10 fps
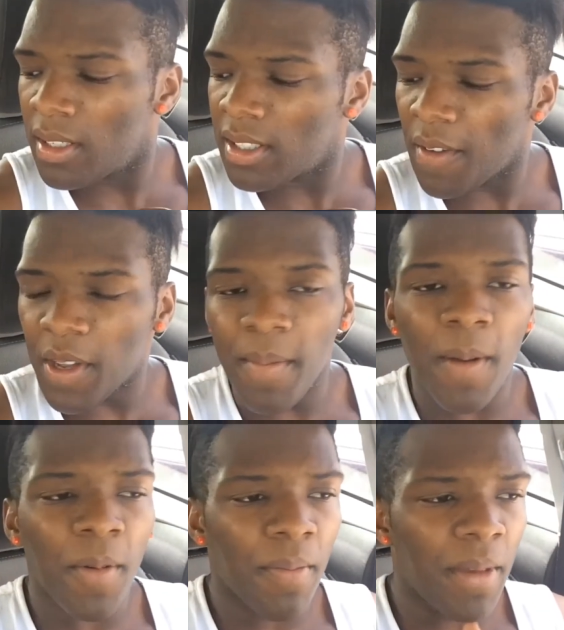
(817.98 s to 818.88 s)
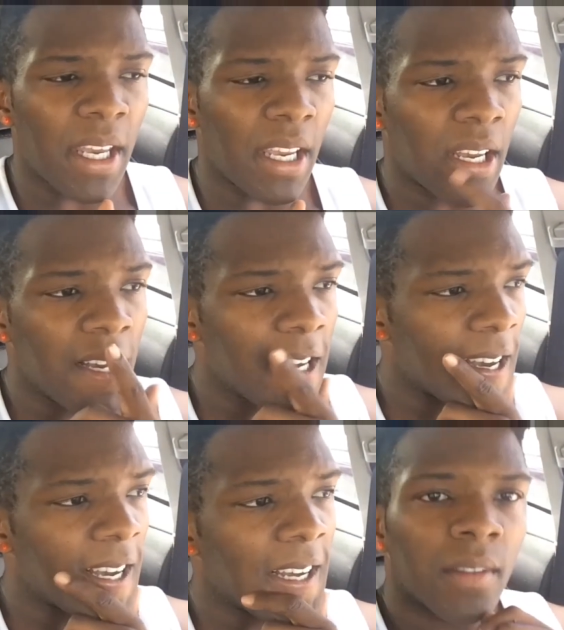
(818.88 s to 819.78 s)
Stuff coming up with me, huh?
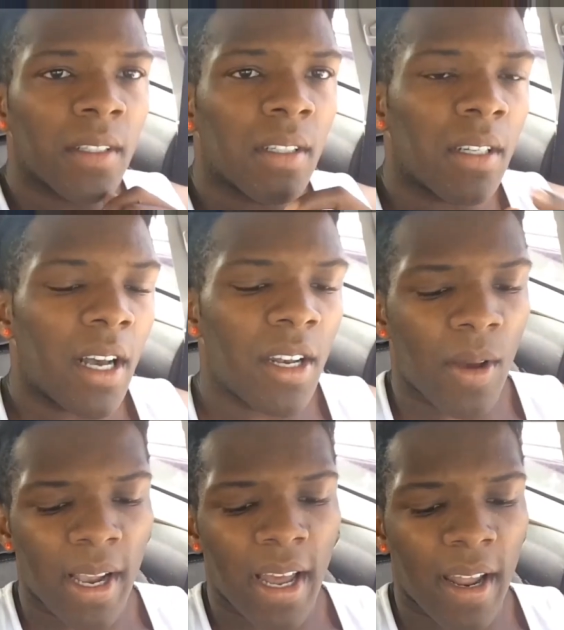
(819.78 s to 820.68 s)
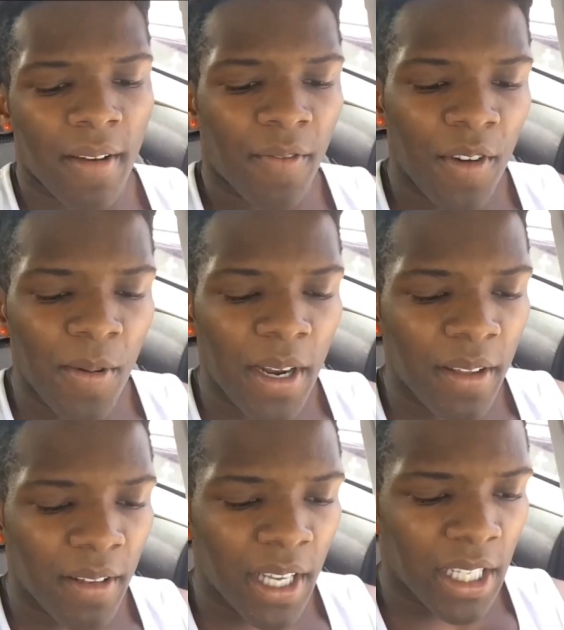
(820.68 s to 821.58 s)
I know I got a free
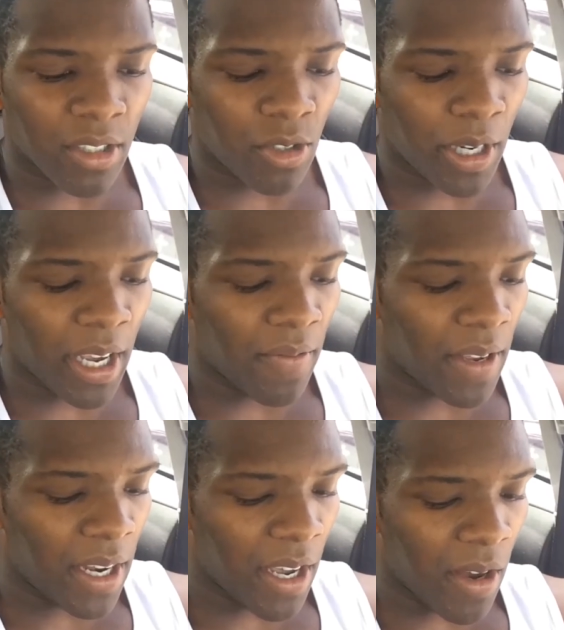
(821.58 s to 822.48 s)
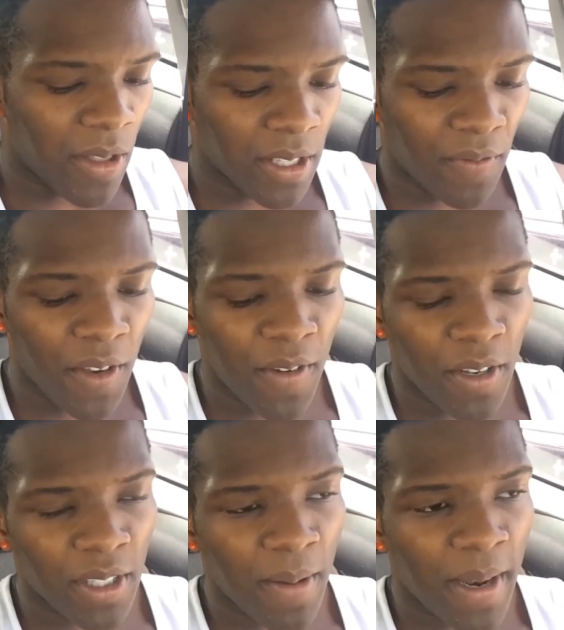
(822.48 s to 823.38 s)
running and tricking video. There's a few
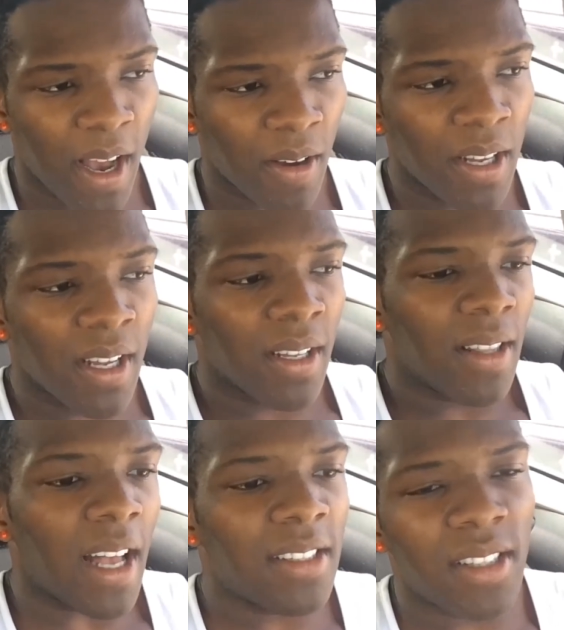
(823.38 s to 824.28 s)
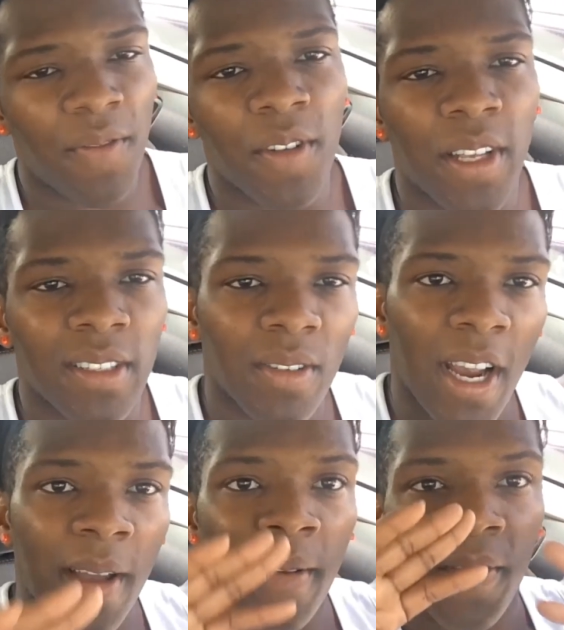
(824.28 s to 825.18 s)
videos coming out. Lots of stuff on the
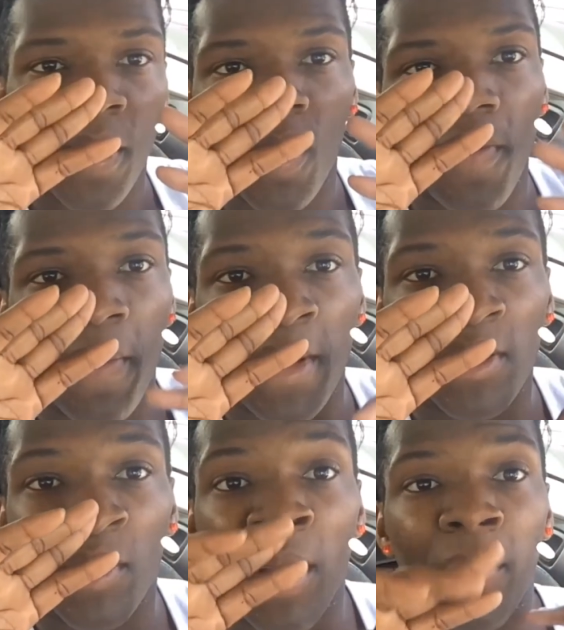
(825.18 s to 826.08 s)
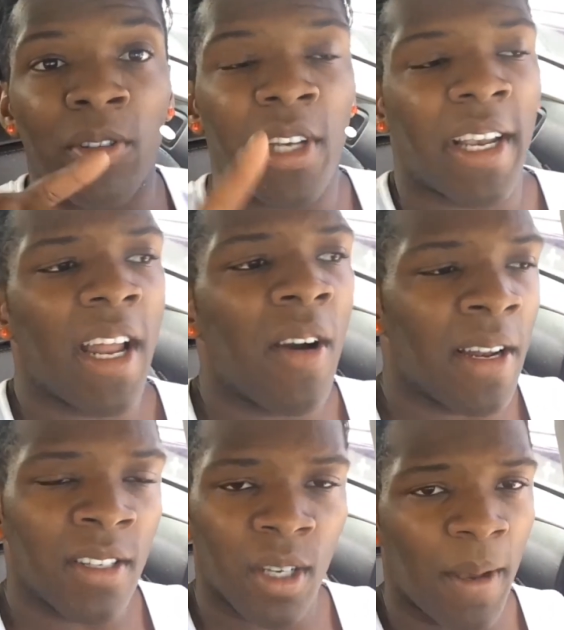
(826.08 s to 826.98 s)
Instagram. If you don't know about my Instagram, go check it out.
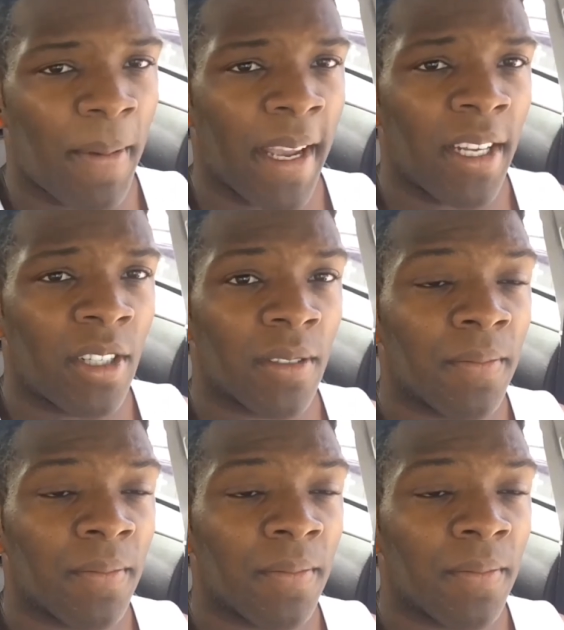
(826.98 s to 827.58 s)
It is on my page.